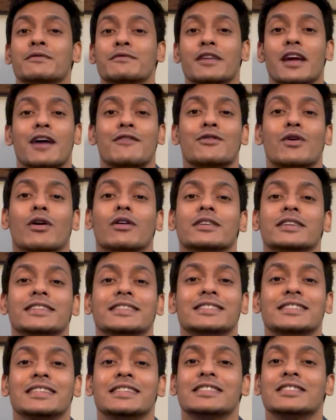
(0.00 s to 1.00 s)
We have
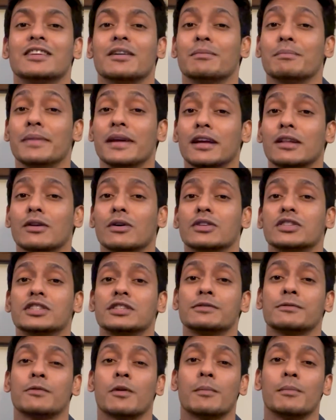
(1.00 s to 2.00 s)
already seen some big
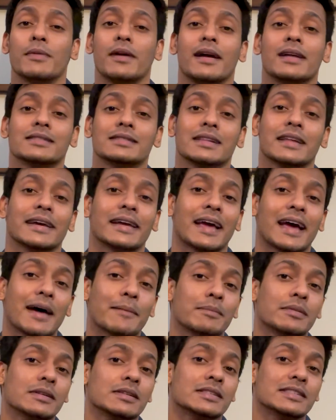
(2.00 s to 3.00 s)
launches from brands like
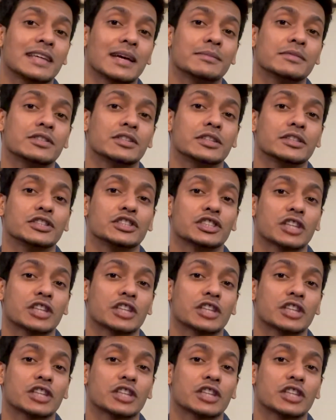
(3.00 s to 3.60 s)
Apple, Samsung,